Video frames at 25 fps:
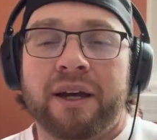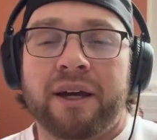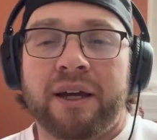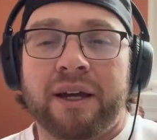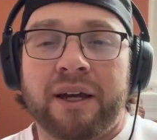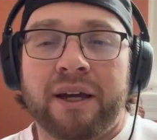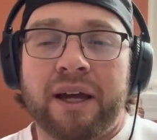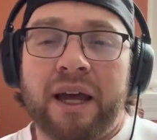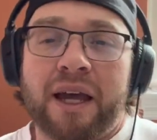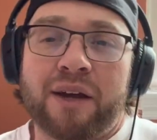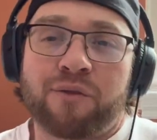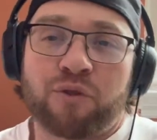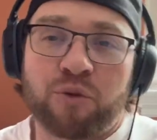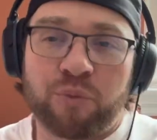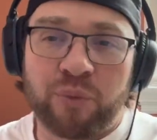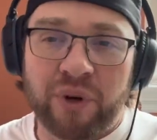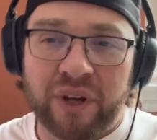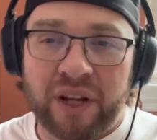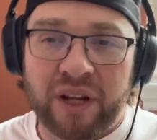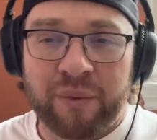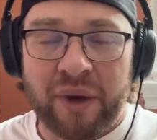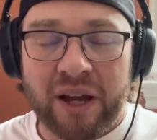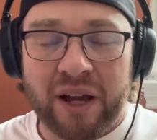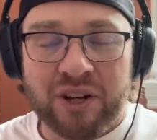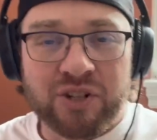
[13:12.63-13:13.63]
Hey
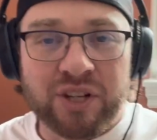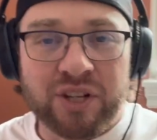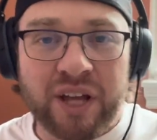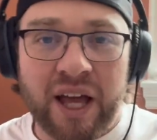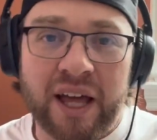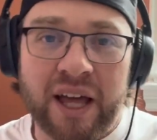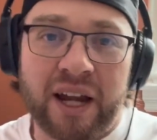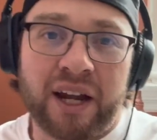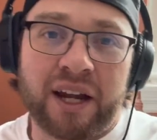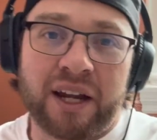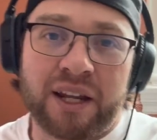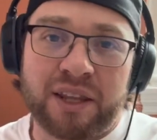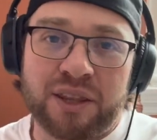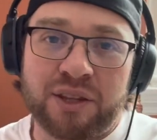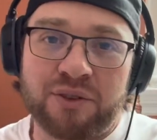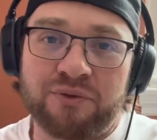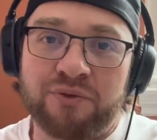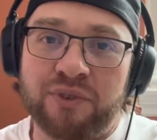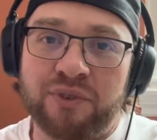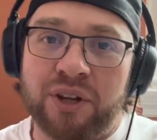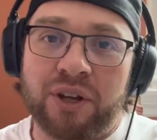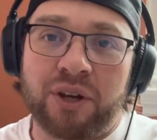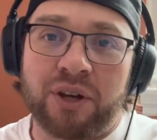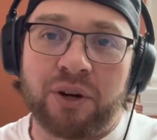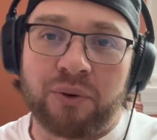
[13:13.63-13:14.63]
everybody, I'm actually editing the
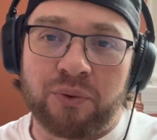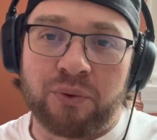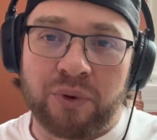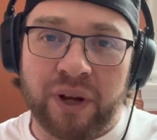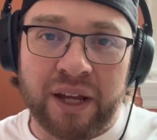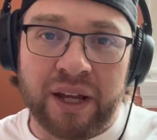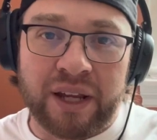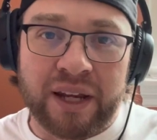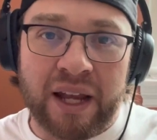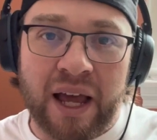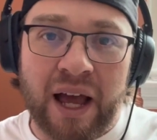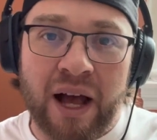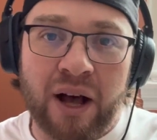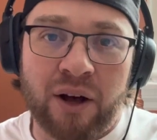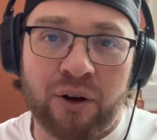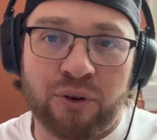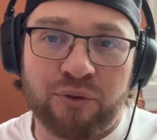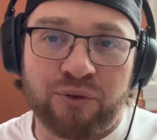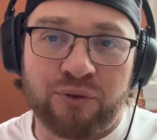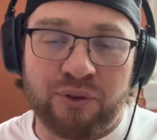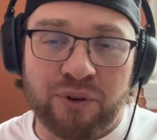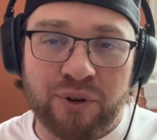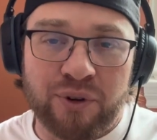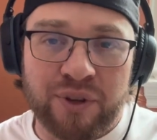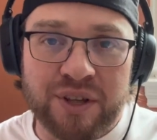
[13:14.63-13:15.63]
video right now
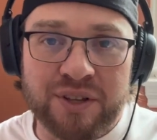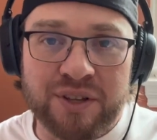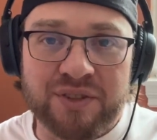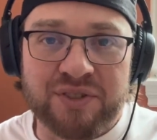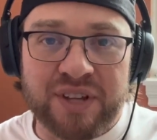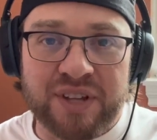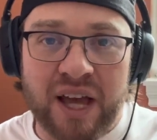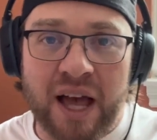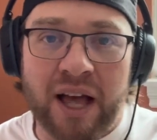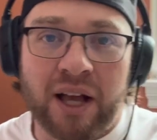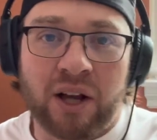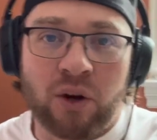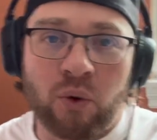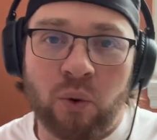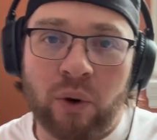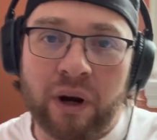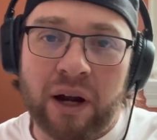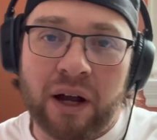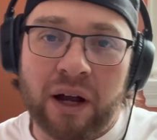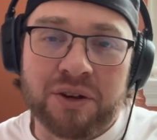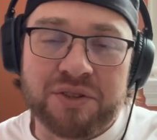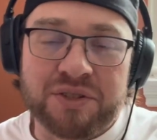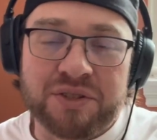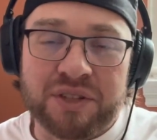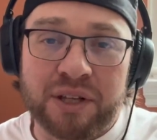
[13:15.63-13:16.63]
for this Tackle
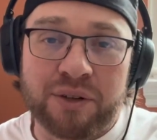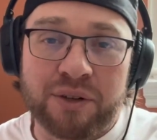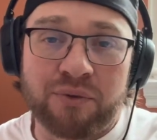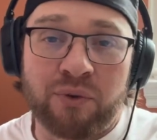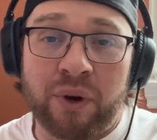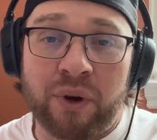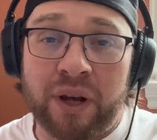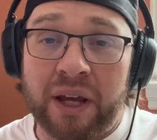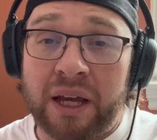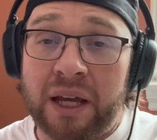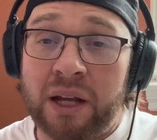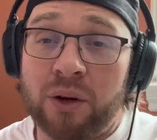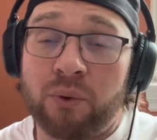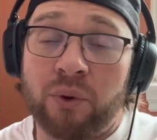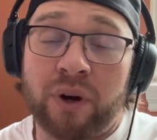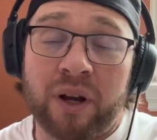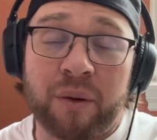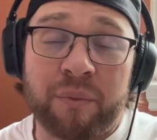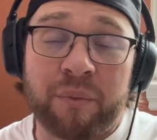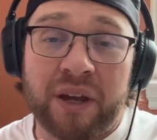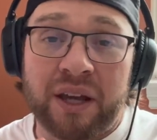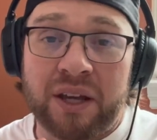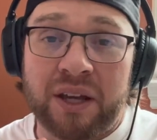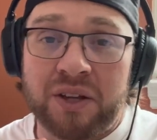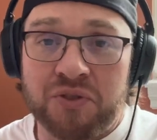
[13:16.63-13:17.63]
Warehouse giveaway, and I want to
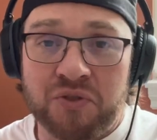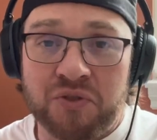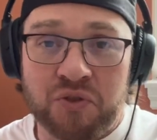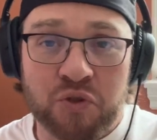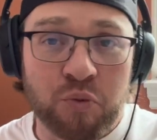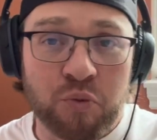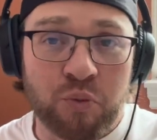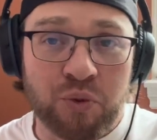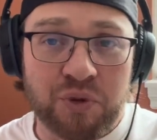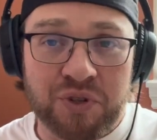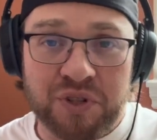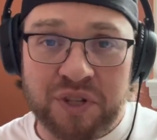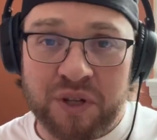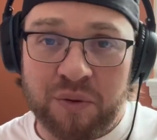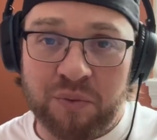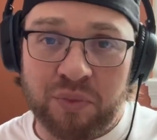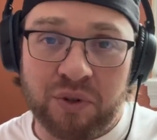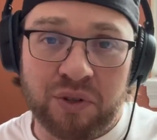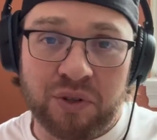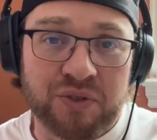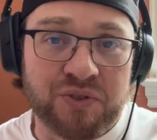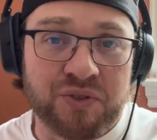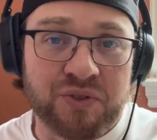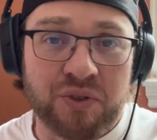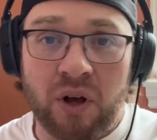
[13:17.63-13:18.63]
make it super
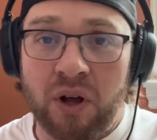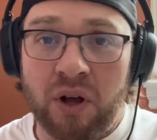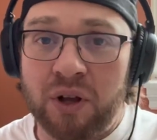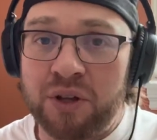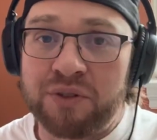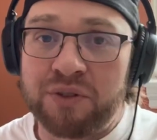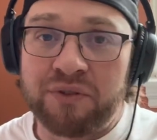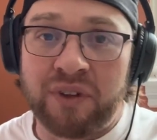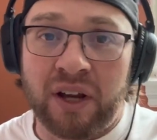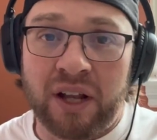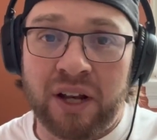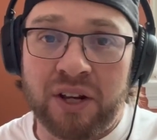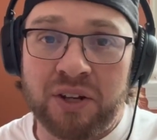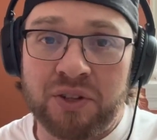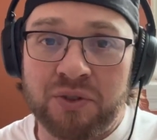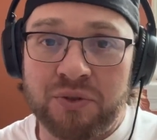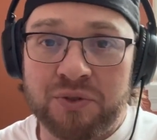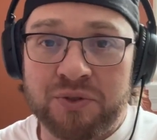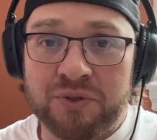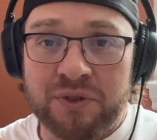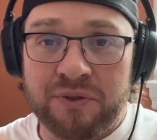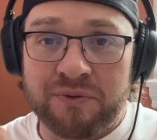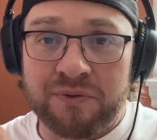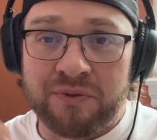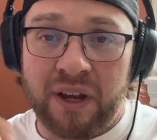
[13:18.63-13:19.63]
simple. So all you've got to do
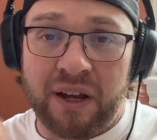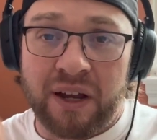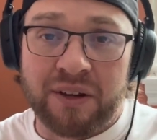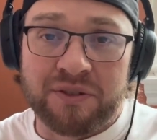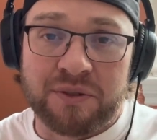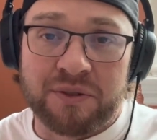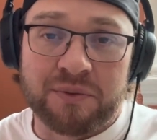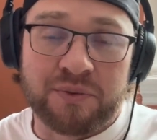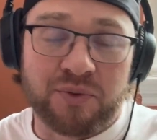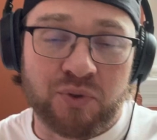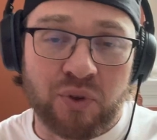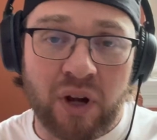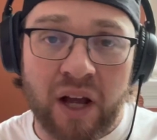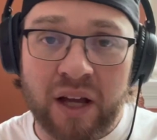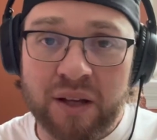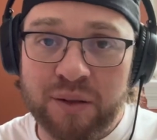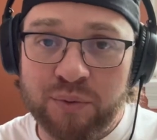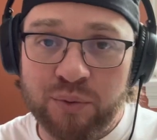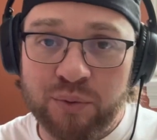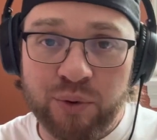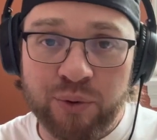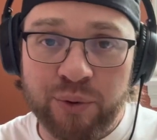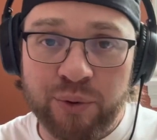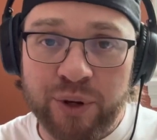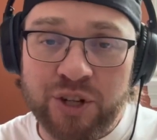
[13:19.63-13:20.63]
is you've got to subscribe to
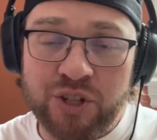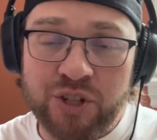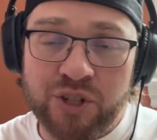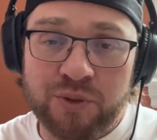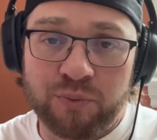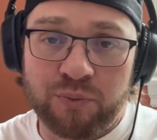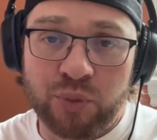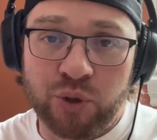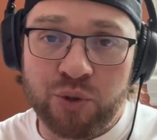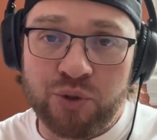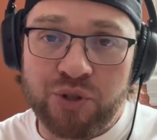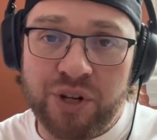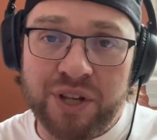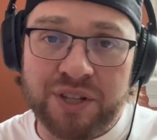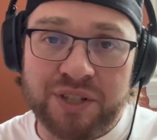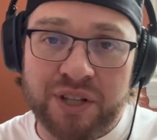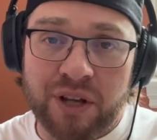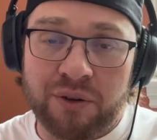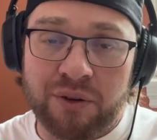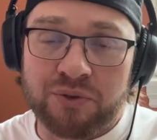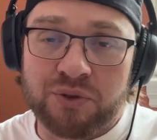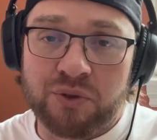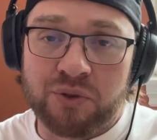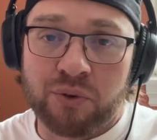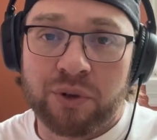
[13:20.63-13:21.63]
Blue, Blue Jay's
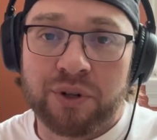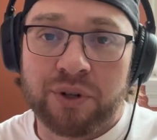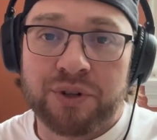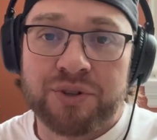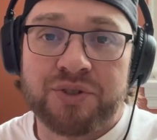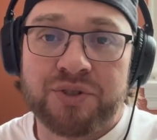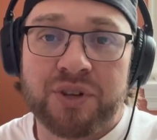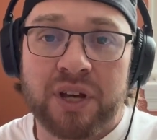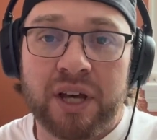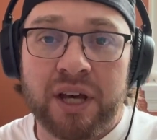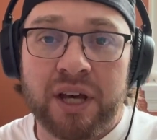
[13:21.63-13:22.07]
Outdoors.